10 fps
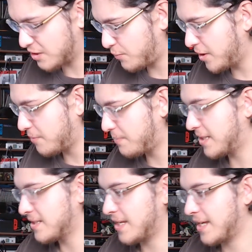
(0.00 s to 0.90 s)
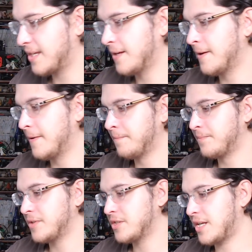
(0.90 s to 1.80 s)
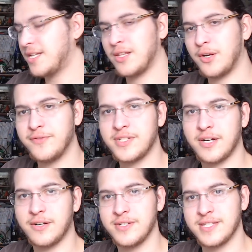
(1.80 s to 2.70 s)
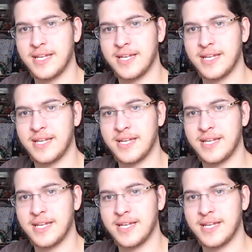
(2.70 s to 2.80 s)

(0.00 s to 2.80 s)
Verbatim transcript: weird, because, like, shiny Larvitar is,